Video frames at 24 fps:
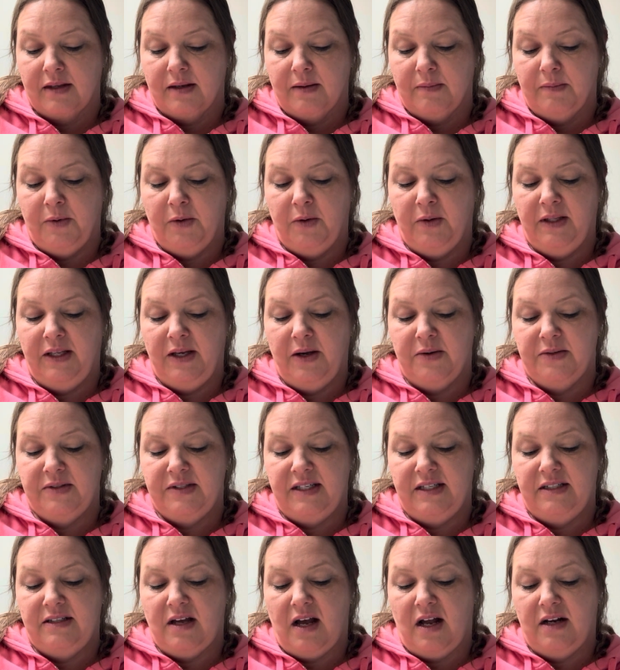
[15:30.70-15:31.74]

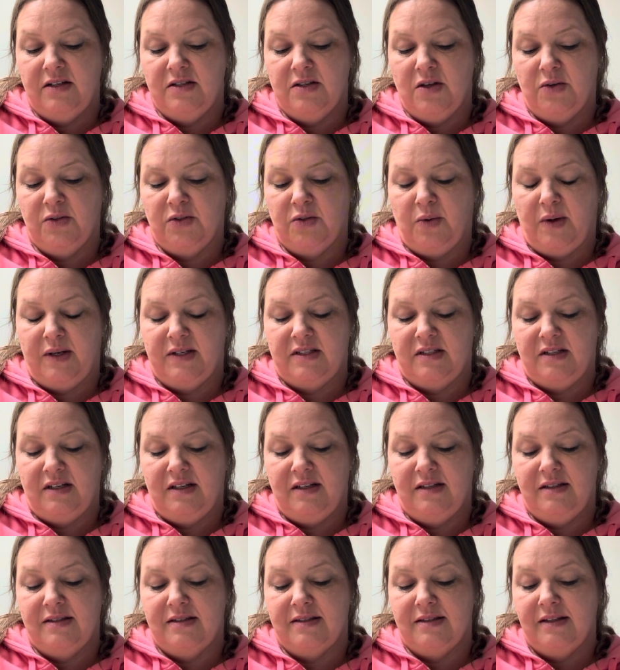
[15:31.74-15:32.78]
Bugliosi dodged those
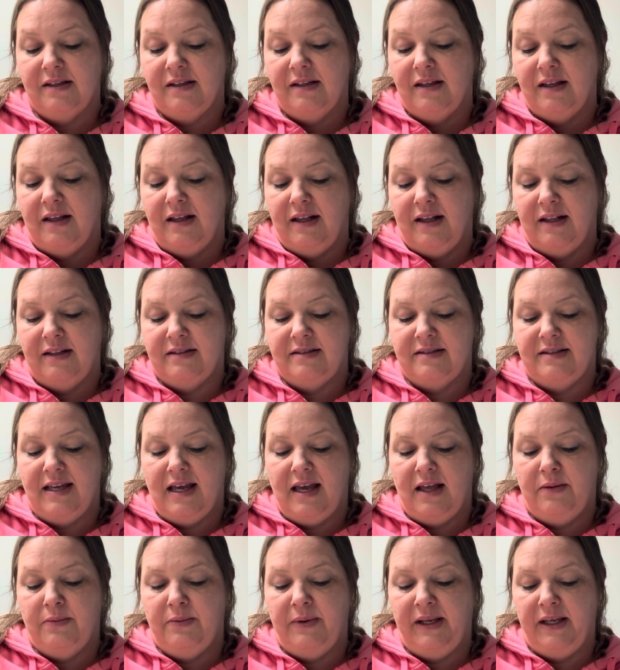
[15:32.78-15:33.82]
questions,
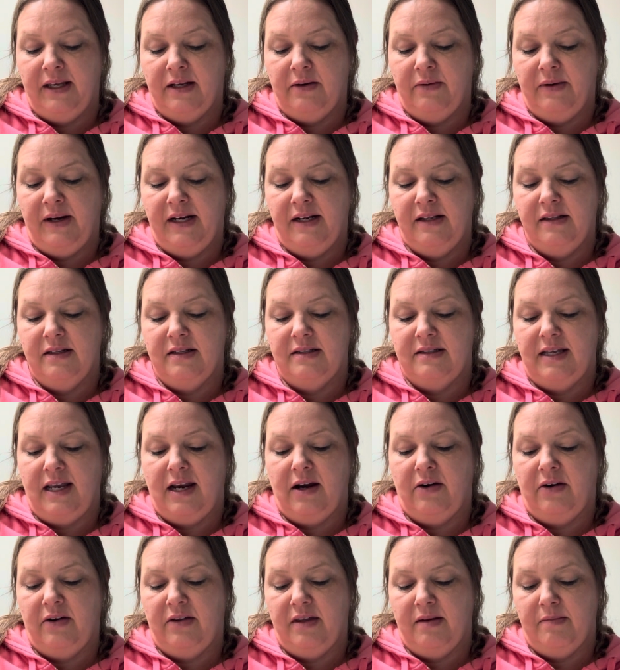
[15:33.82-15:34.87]
instead reiterating the
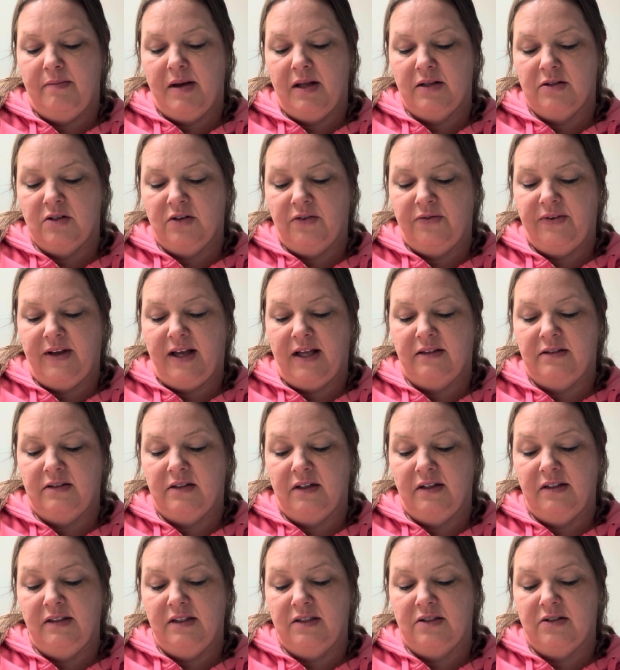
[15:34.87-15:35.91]
terror that Melcher felt
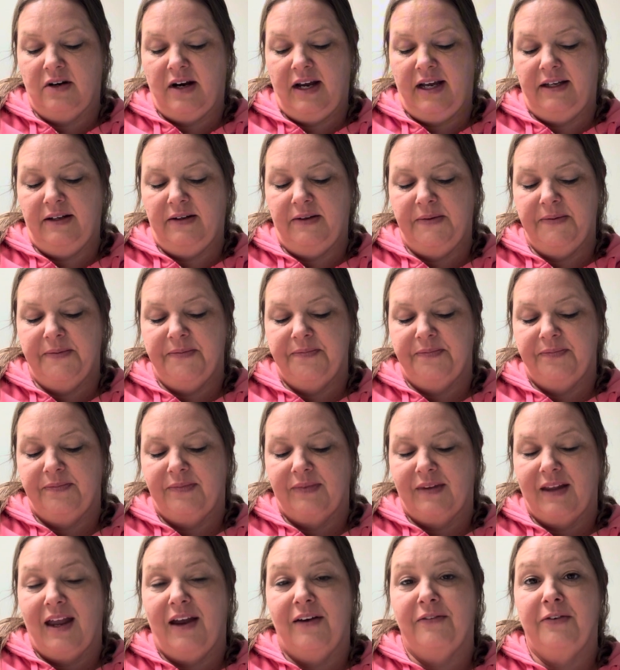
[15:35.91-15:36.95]
during the trial
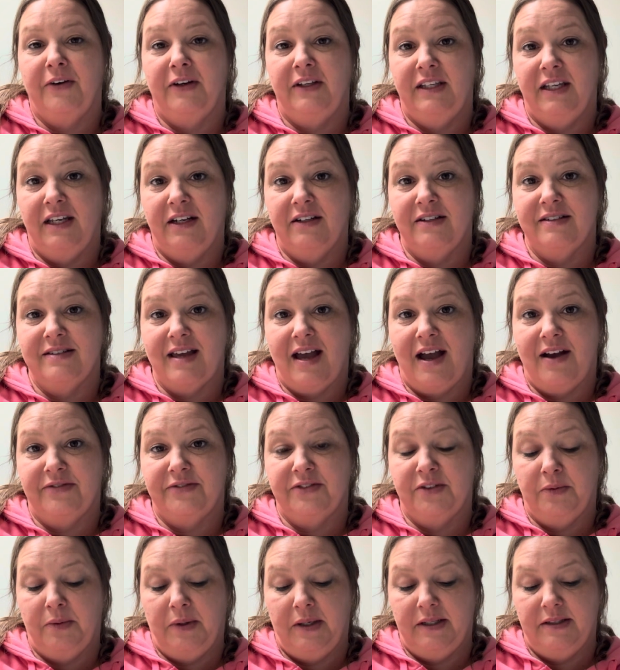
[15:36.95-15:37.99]
and for years
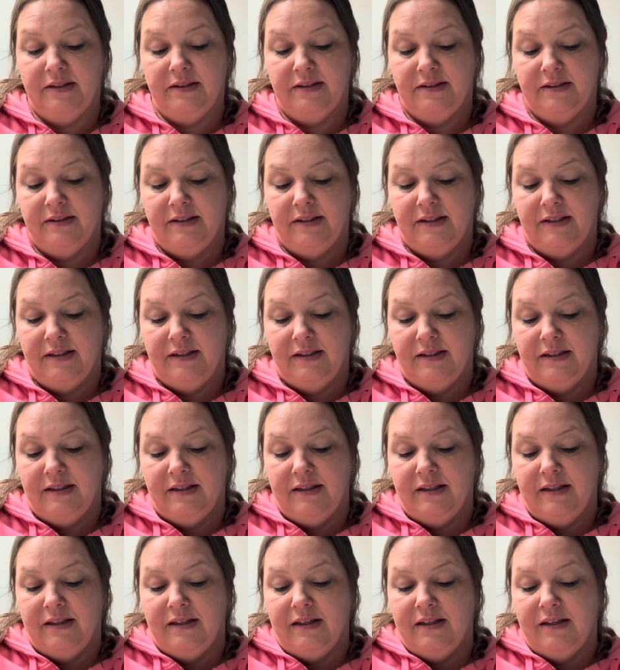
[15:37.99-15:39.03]
afterward.
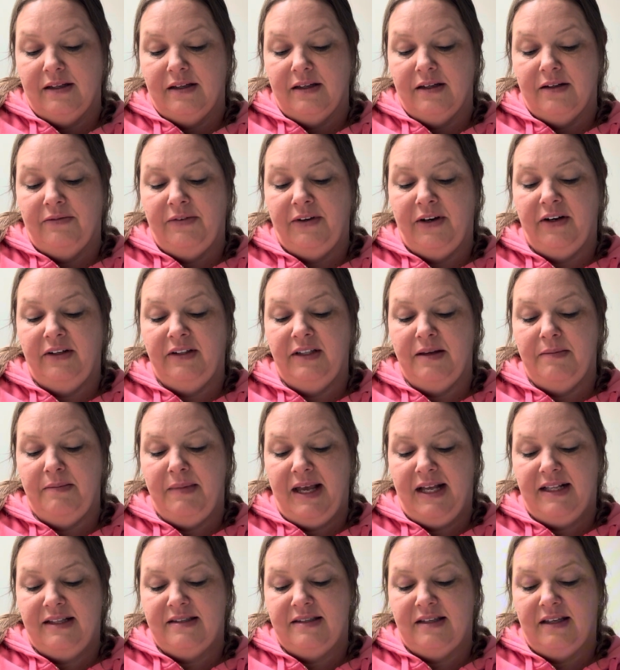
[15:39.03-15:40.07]
Fearing that
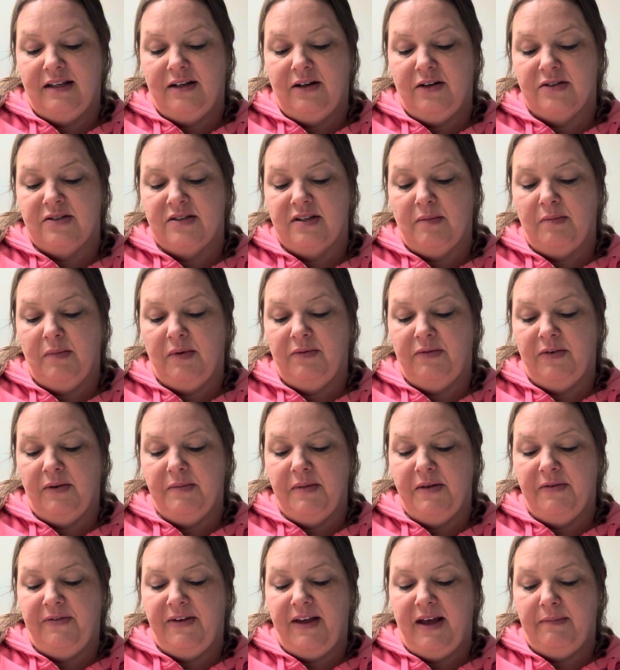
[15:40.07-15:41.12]
Manson or someone from
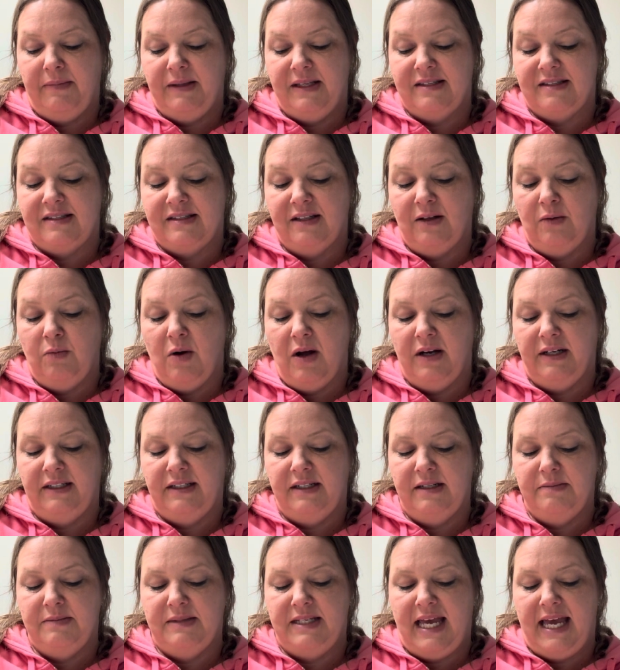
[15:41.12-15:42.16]
the family still wanted
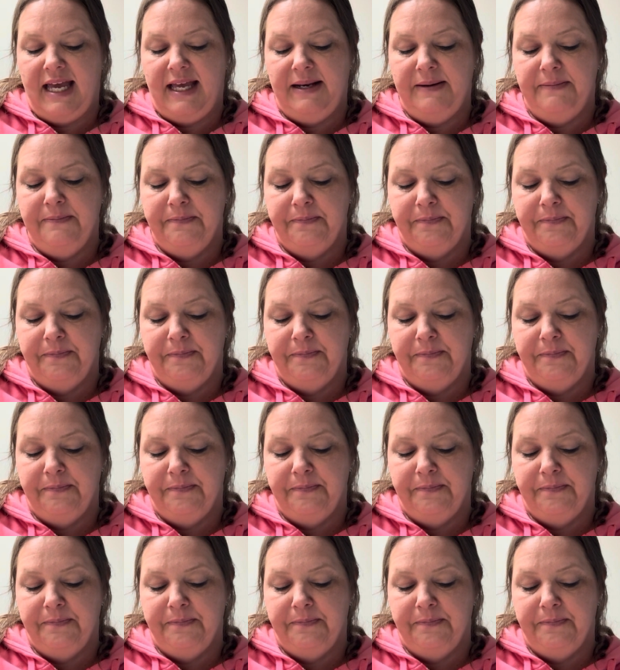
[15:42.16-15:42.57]
him dead,